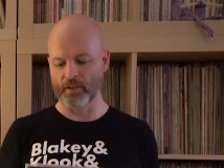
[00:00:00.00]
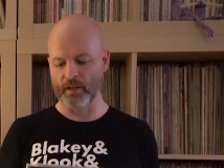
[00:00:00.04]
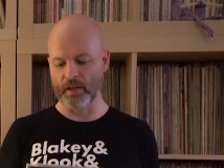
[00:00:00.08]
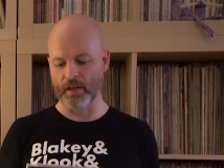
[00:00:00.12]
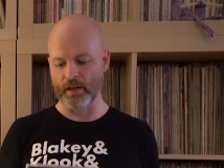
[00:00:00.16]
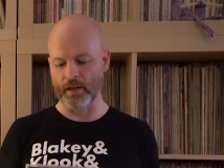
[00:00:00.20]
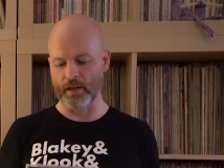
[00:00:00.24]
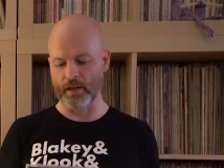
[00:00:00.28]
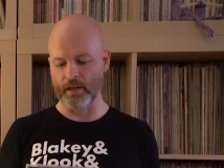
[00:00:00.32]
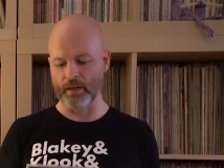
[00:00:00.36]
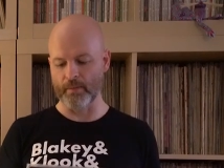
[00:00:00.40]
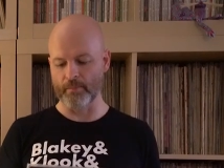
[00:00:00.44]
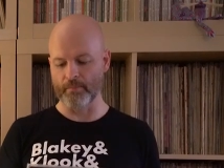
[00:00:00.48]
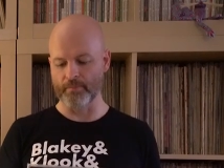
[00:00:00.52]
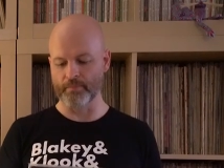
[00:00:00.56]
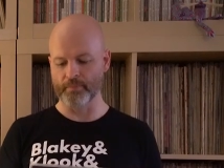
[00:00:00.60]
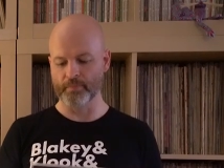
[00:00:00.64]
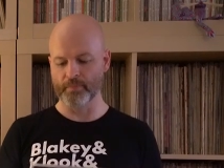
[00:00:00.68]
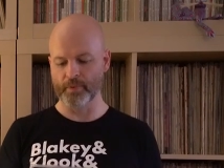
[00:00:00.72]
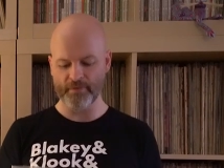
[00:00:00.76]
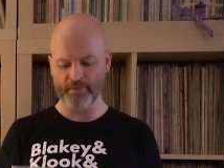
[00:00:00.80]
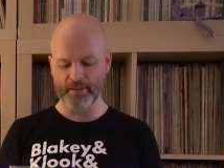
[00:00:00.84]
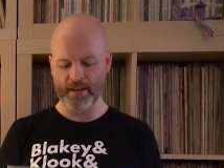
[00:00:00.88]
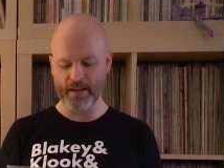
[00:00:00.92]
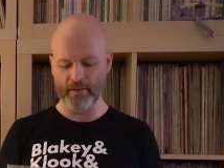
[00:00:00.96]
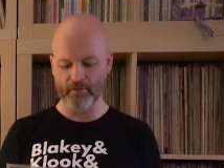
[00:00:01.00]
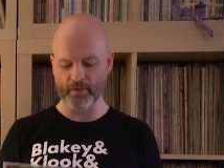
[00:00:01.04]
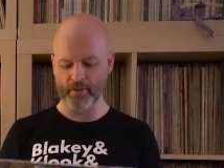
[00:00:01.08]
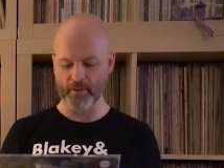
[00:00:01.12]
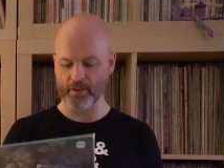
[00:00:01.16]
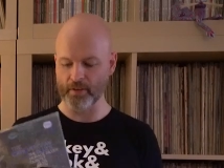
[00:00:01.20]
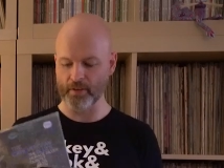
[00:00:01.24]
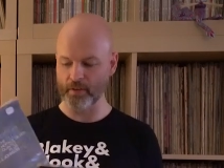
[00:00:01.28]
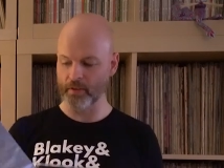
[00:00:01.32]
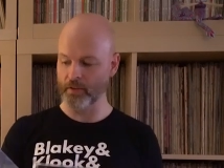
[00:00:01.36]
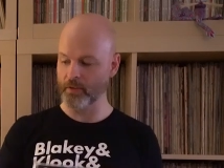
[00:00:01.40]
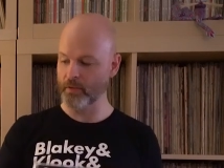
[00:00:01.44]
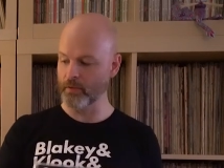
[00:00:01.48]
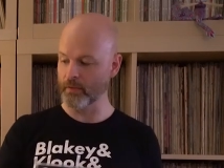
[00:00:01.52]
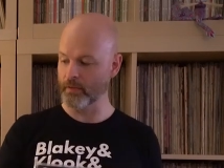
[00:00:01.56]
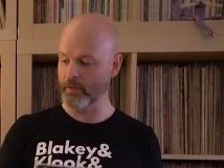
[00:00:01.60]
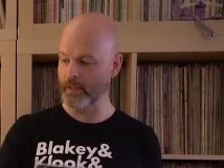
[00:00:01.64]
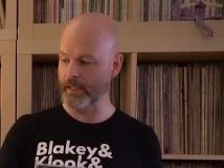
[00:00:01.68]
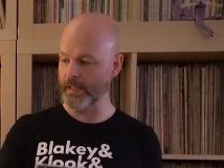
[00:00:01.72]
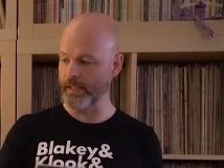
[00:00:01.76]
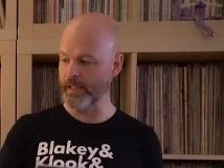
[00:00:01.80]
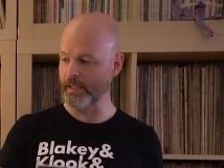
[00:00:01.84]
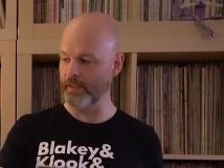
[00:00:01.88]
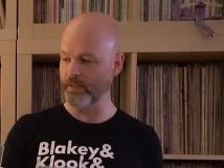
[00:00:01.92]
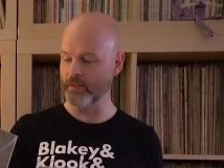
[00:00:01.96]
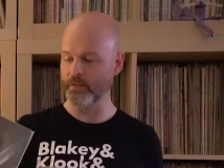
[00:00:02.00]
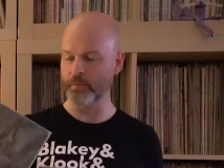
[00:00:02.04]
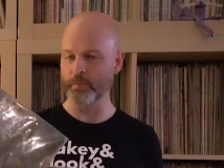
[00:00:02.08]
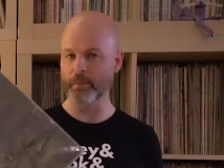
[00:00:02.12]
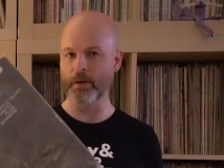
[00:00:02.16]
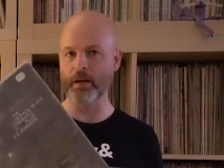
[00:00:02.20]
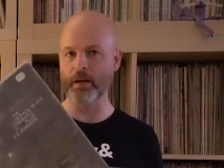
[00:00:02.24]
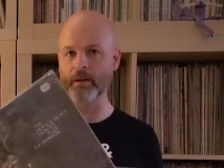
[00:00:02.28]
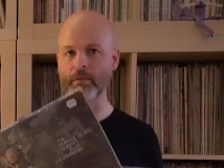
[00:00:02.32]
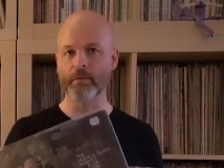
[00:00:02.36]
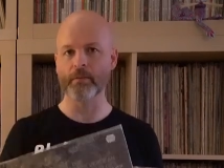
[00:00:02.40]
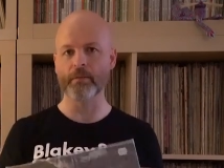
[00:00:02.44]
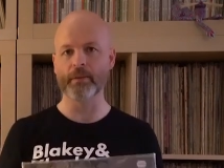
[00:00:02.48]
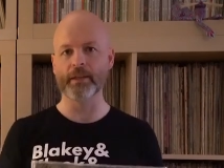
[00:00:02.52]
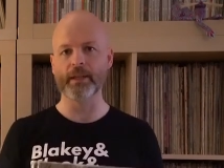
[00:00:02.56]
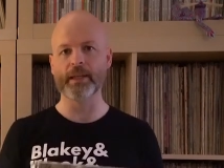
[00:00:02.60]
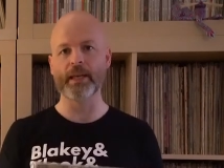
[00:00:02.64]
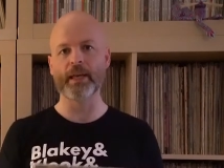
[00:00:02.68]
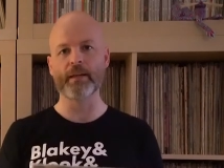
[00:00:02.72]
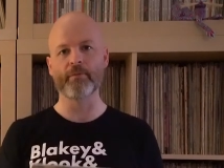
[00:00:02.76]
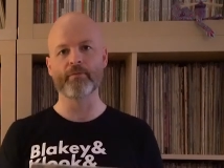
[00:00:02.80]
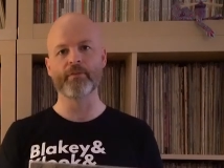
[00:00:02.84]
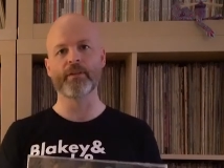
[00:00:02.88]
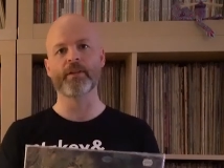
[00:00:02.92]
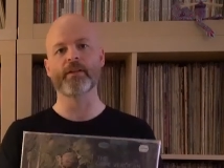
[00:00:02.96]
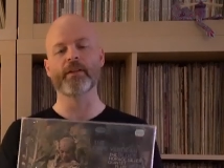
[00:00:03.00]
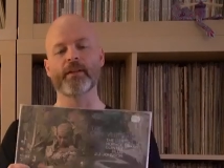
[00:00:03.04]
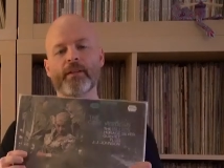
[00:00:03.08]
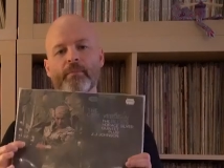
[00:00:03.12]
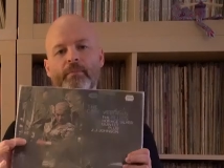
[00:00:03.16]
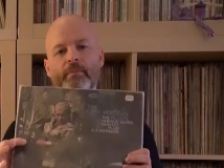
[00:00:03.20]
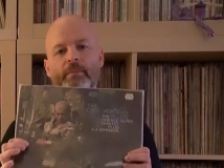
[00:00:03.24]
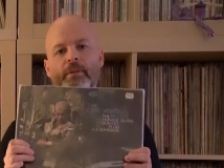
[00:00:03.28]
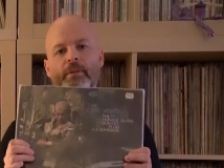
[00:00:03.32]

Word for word: Um, favorite of the three is probably Cape Verdean